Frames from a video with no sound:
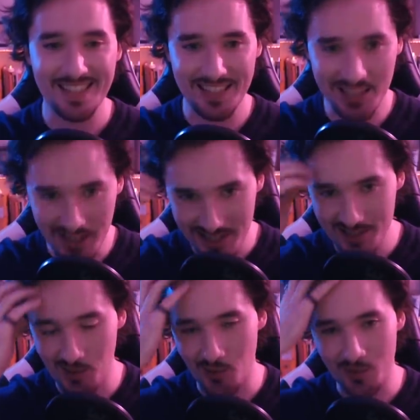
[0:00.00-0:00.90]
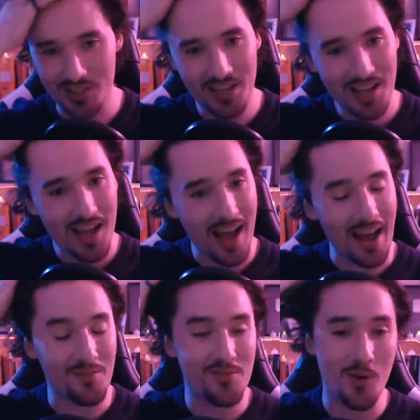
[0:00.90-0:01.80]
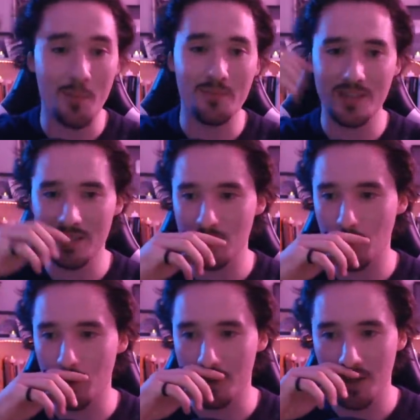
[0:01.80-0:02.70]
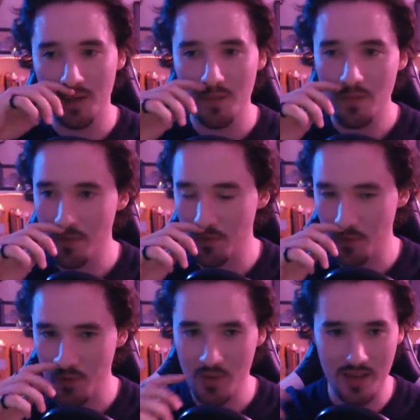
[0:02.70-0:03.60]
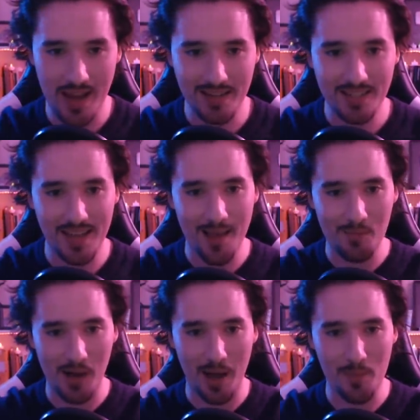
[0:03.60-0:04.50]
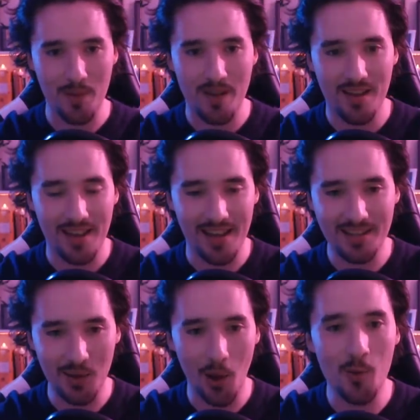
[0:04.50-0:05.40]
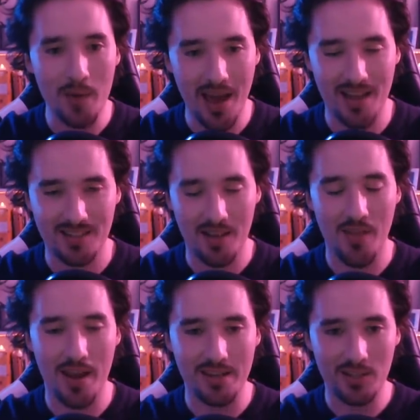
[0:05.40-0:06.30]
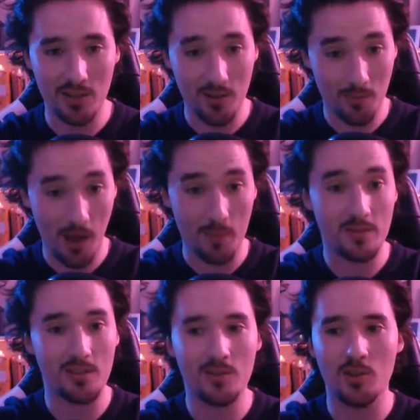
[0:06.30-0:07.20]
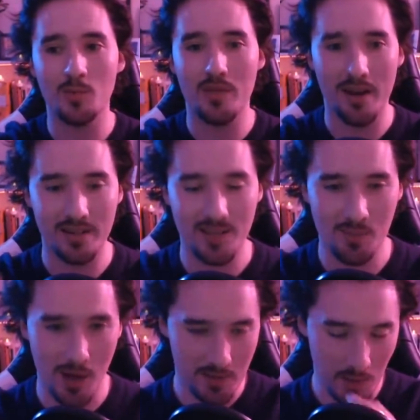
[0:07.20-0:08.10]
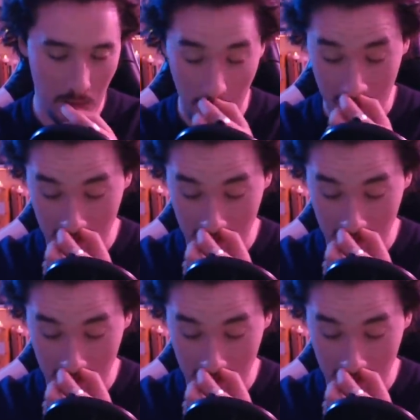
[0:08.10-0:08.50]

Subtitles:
Discord and from Discord through the internet pipe into OBS and then into the pipe to YouTube and then into the pipe to your home.